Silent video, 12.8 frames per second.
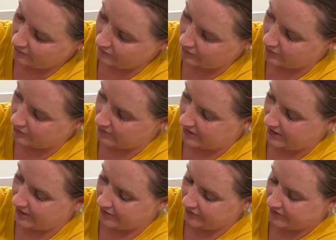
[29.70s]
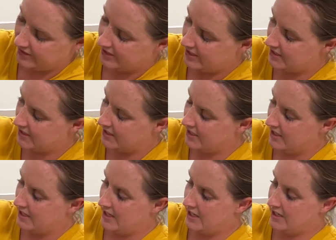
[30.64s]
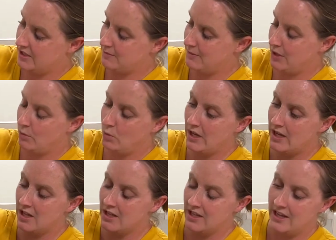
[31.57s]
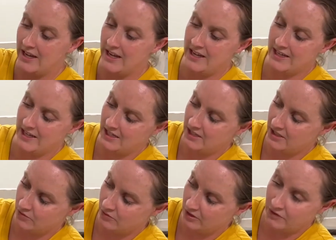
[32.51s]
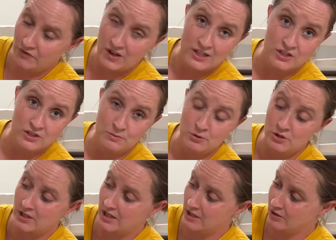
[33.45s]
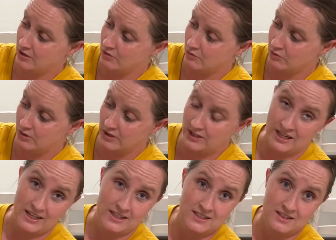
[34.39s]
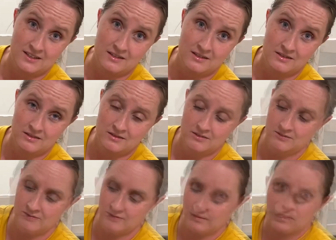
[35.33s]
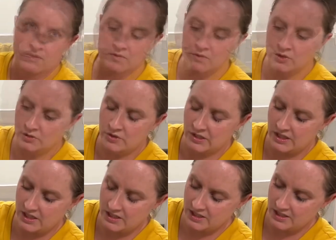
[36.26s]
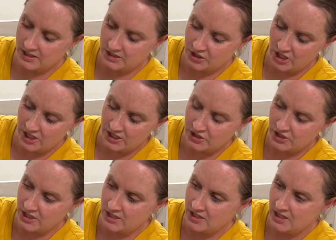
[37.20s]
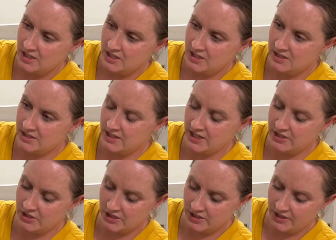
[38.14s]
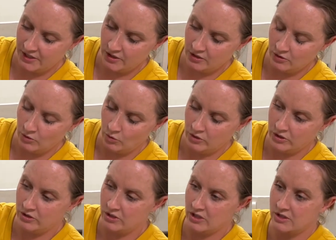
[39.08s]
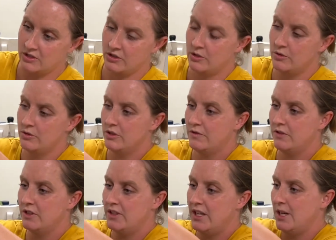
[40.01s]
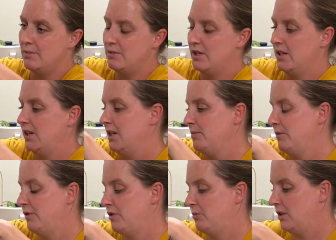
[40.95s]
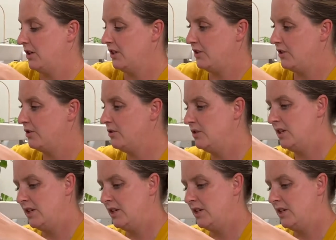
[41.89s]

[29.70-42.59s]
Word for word: for you to carry it and it's made well and it's really fashionable and looks really nice. So to get to the changing station here, or you could also use it for nap time if you wanted to,